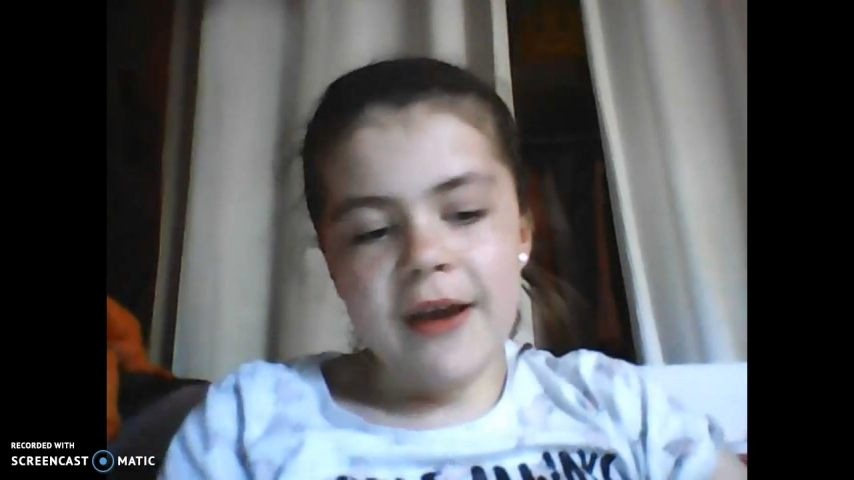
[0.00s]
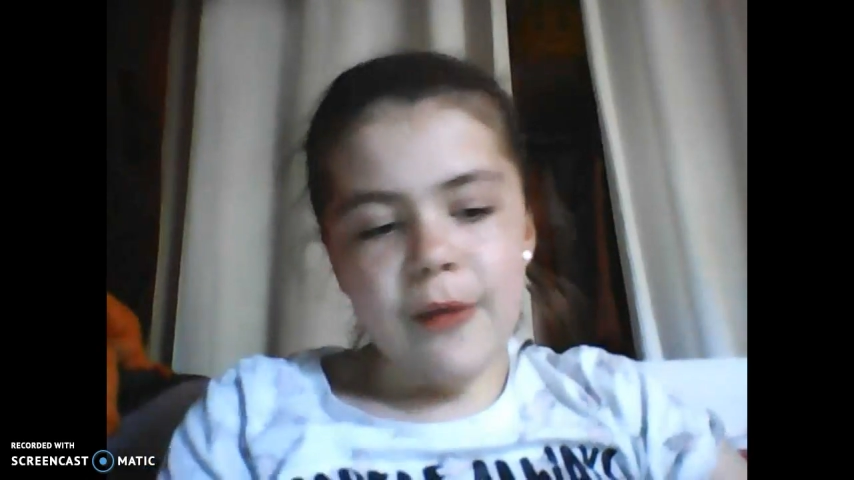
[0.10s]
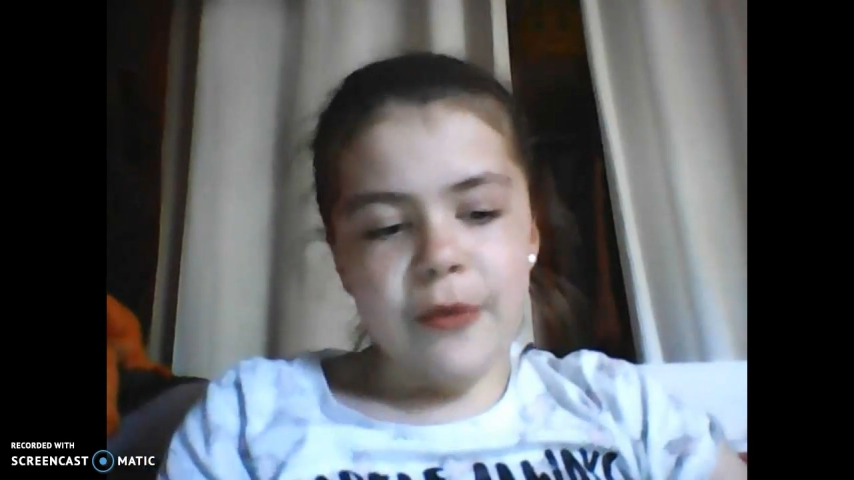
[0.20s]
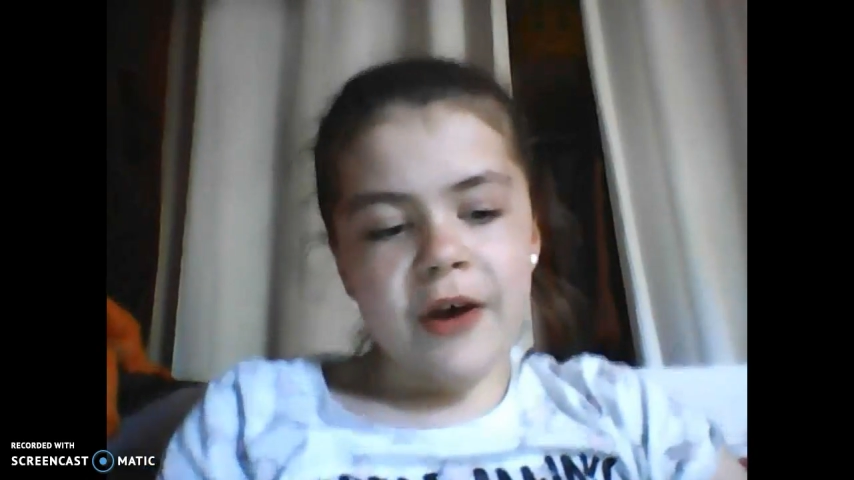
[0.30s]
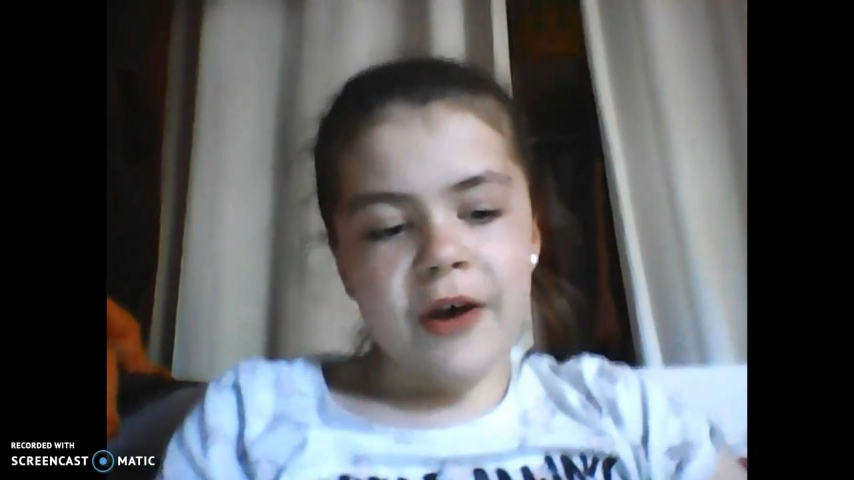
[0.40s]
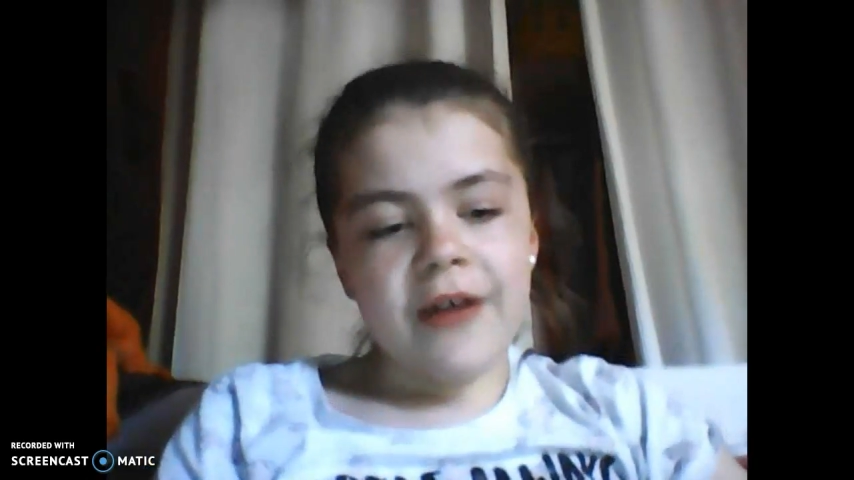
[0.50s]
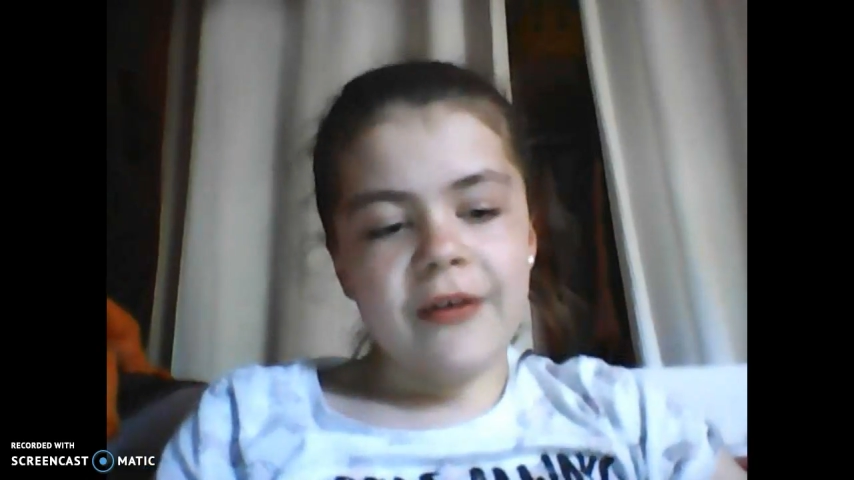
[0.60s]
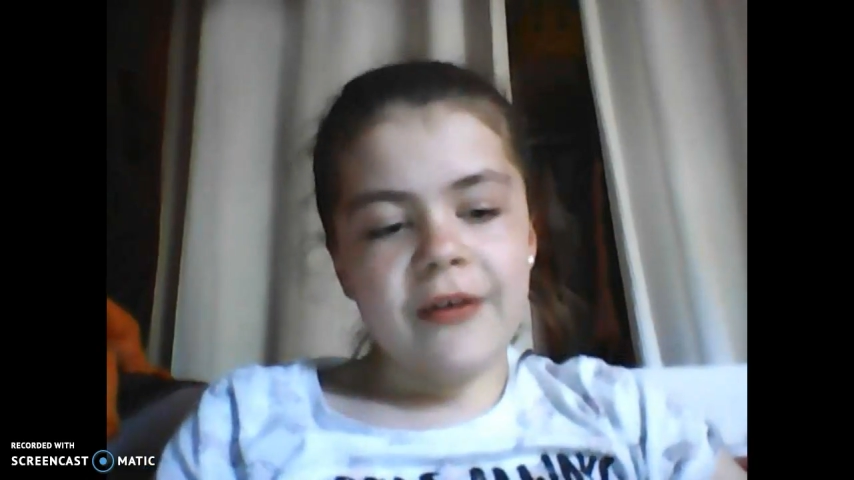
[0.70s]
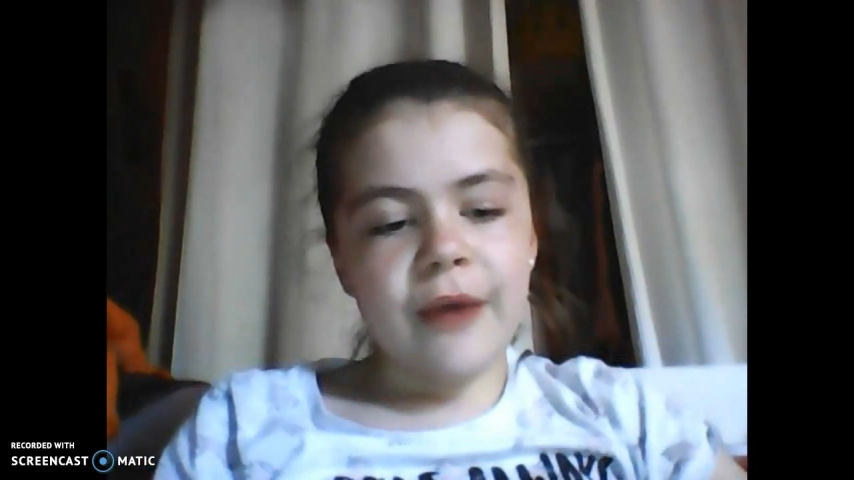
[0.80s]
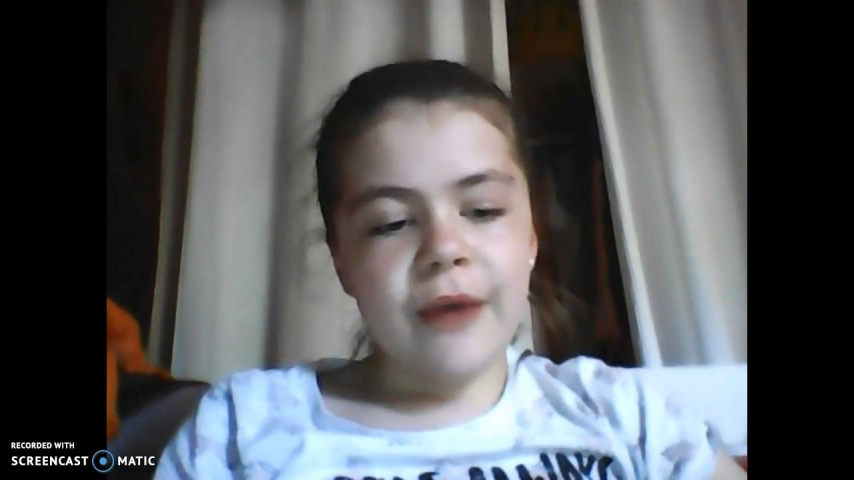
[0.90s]
But
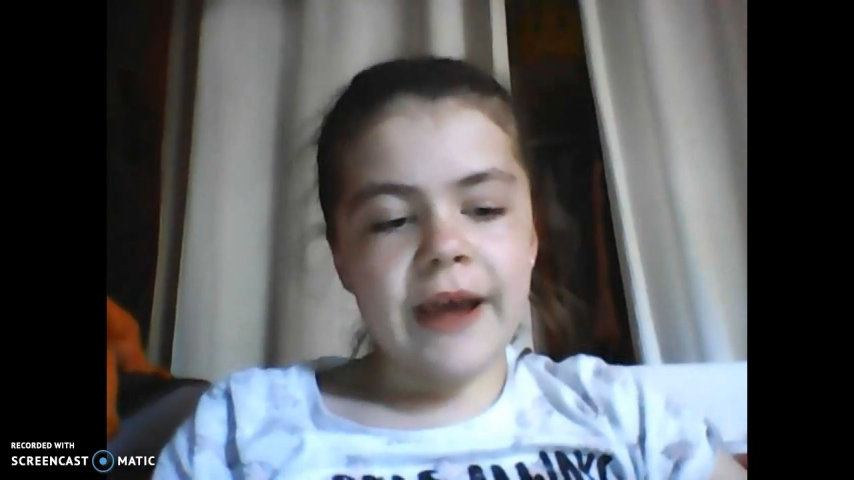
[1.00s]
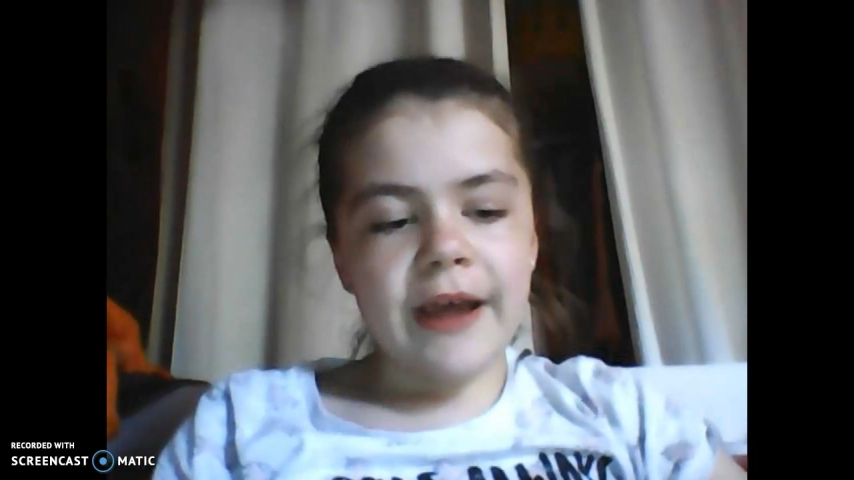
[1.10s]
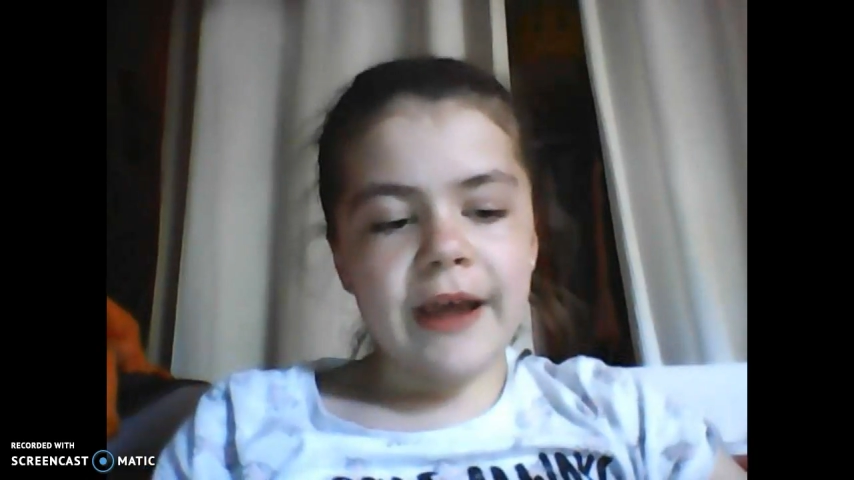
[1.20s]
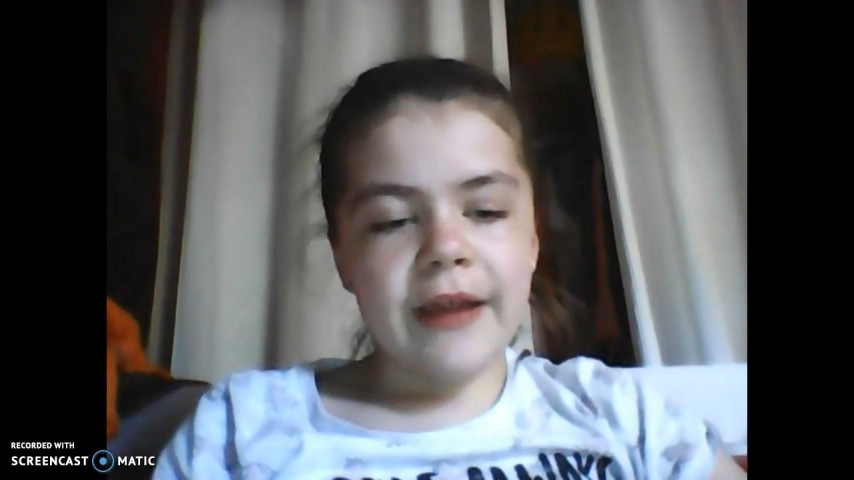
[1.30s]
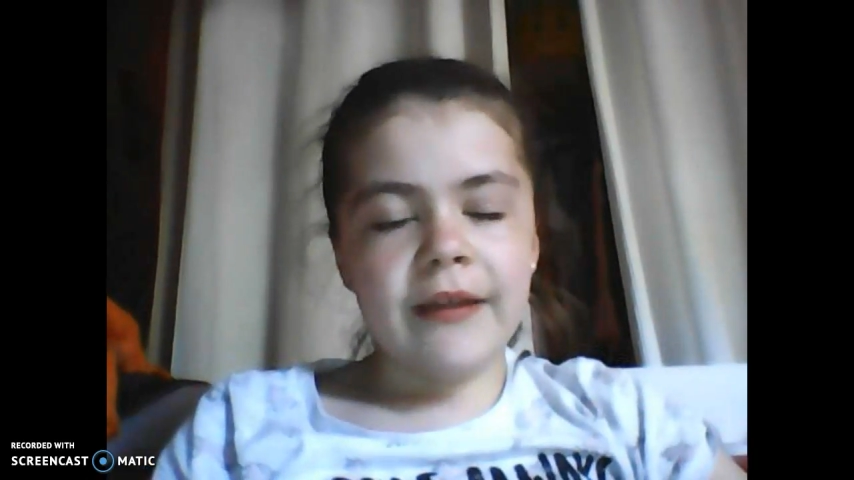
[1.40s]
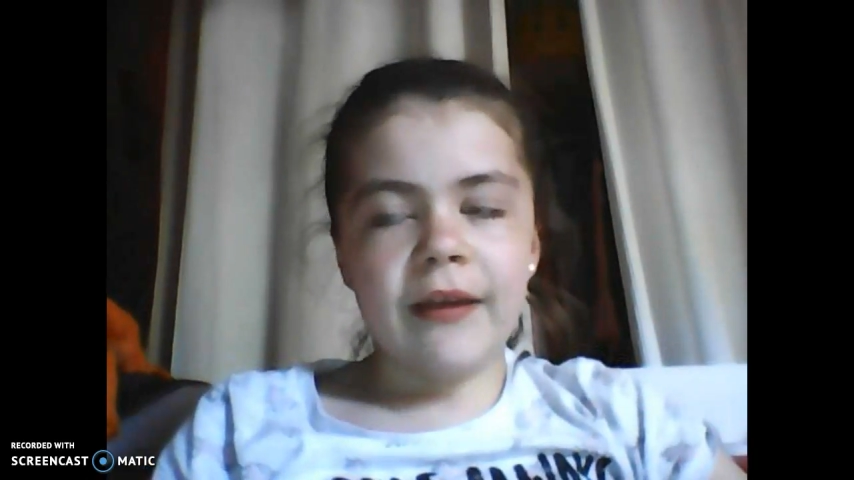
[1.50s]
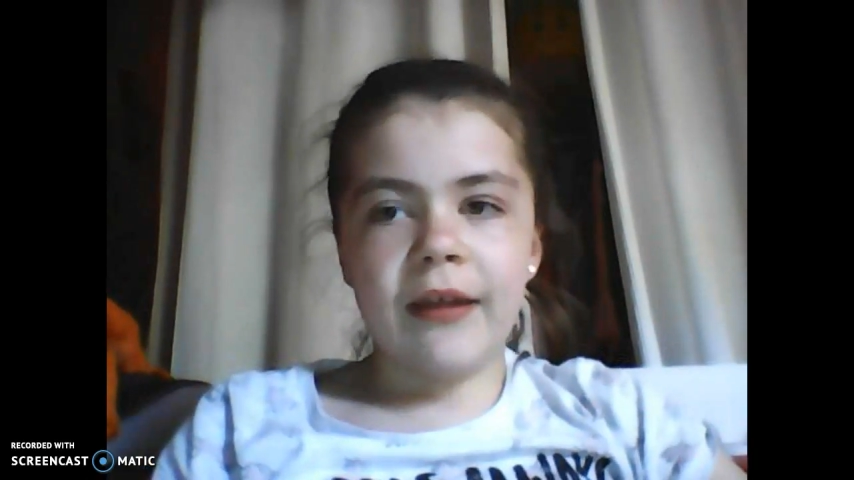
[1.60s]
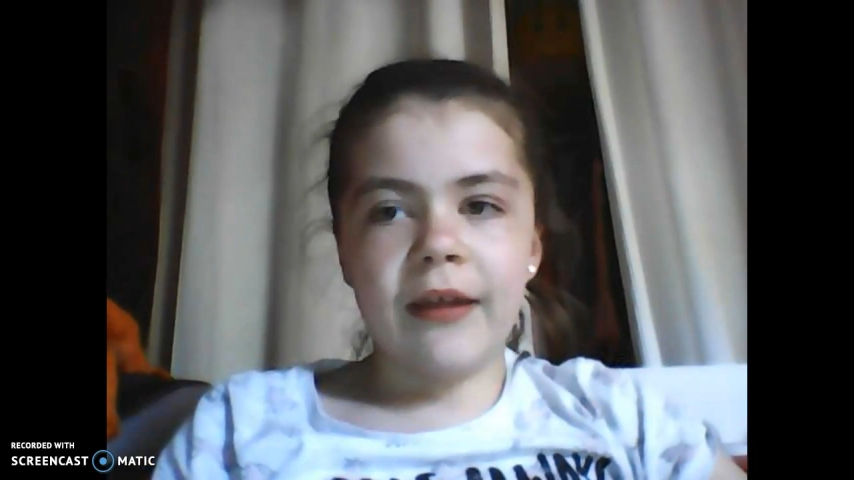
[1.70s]
the